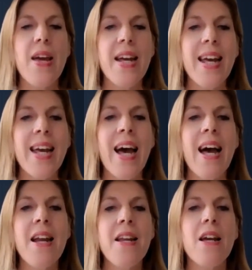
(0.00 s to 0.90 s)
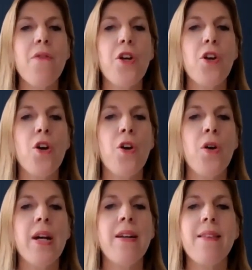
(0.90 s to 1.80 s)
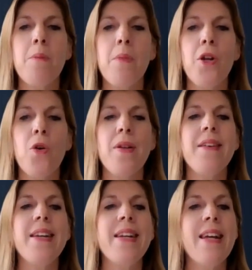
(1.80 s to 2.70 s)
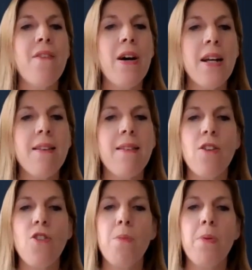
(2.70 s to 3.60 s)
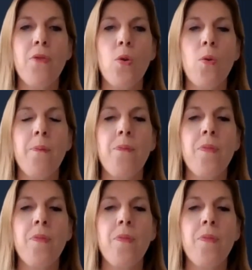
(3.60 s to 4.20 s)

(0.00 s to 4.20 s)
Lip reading: They can even occur in someone who has never had a seizure before.